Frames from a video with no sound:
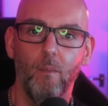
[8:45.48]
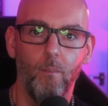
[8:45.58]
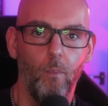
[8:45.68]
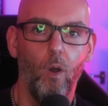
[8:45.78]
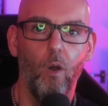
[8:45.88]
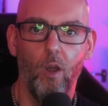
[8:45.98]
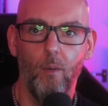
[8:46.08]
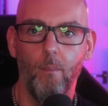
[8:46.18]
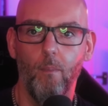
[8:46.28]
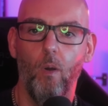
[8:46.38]
more
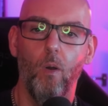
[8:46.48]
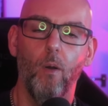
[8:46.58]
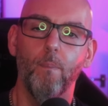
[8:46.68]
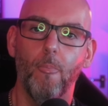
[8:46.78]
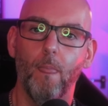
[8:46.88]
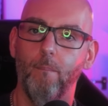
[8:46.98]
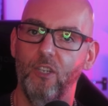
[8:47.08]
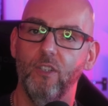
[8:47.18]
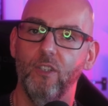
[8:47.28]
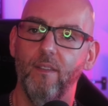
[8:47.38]
and more
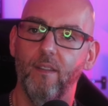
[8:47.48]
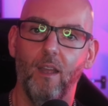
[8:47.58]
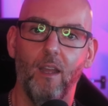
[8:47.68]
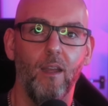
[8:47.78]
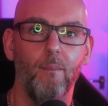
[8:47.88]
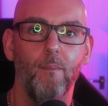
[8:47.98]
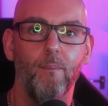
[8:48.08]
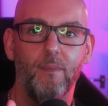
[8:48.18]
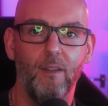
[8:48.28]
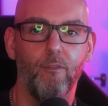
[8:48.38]
missions,
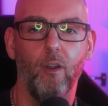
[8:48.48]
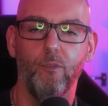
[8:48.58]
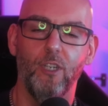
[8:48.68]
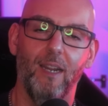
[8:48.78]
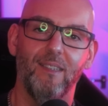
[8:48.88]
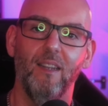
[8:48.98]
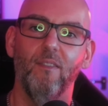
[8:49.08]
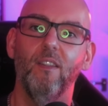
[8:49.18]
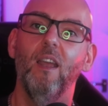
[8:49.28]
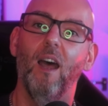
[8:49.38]
different
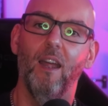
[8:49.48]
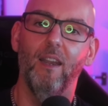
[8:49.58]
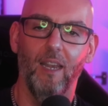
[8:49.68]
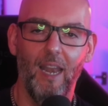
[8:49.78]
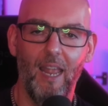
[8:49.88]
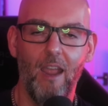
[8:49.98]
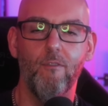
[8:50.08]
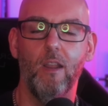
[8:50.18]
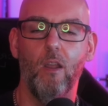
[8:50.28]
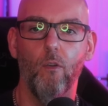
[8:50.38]
objectives, and
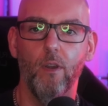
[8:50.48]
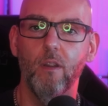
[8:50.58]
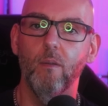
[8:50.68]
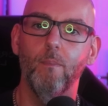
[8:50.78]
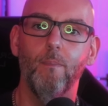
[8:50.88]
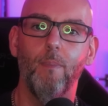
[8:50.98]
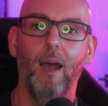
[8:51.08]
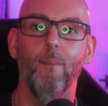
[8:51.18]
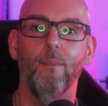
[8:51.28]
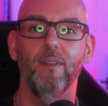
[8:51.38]
layering on
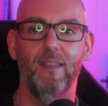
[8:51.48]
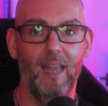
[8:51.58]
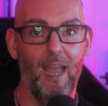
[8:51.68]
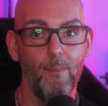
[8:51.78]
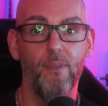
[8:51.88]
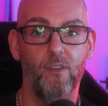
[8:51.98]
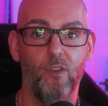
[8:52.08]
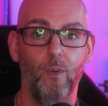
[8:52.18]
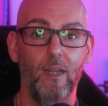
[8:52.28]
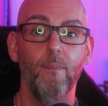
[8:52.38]
perhaps depth
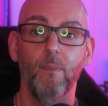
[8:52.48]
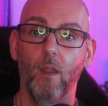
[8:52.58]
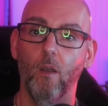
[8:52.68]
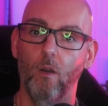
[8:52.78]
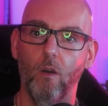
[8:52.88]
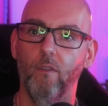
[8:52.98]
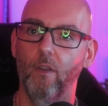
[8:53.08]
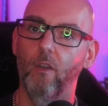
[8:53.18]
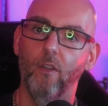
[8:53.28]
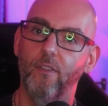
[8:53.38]
to it over
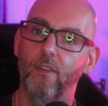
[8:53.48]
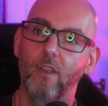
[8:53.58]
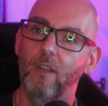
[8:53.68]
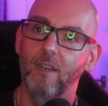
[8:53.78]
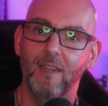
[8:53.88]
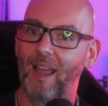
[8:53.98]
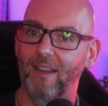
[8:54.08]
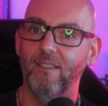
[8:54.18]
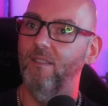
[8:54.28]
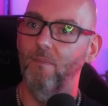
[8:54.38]
those
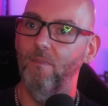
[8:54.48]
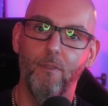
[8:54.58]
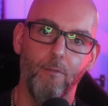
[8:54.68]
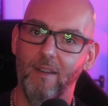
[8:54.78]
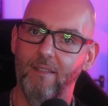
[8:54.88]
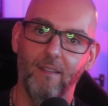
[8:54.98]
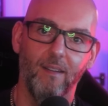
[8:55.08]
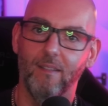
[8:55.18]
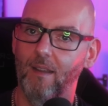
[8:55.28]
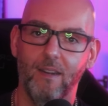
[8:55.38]
next 3,
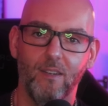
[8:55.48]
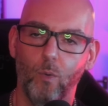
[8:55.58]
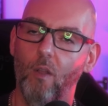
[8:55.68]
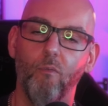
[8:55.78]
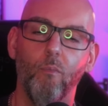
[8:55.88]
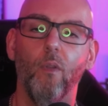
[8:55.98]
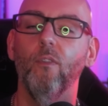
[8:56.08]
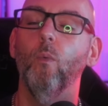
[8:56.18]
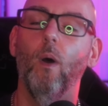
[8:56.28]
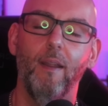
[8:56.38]
6, 9, 12
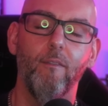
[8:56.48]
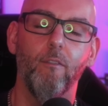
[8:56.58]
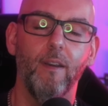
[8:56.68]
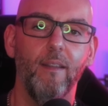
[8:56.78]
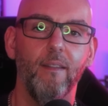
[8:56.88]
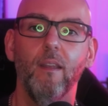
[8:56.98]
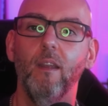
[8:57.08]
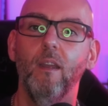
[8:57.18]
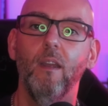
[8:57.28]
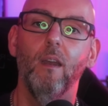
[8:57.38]
months, whatever it is,
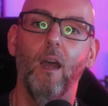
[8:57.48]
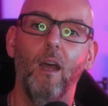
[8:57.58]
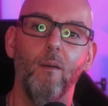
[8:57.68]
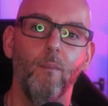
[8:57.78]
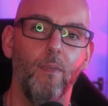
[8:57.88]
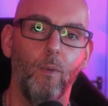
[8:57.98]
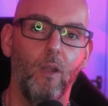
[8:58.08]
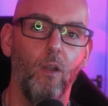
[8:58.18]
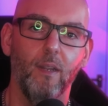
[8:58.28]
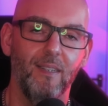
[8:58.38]
that we're
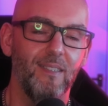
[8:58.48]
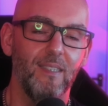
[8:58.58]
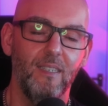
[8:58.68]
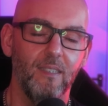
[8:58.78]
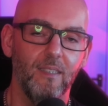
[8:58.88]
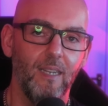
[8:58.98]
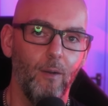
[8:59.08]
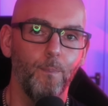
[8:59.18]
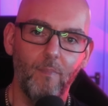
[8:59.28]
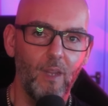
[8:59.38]
calling a season
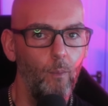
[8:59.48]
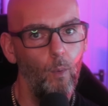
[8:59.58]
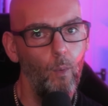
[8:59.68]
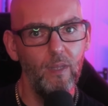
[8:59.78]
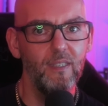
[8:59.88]
now. And we will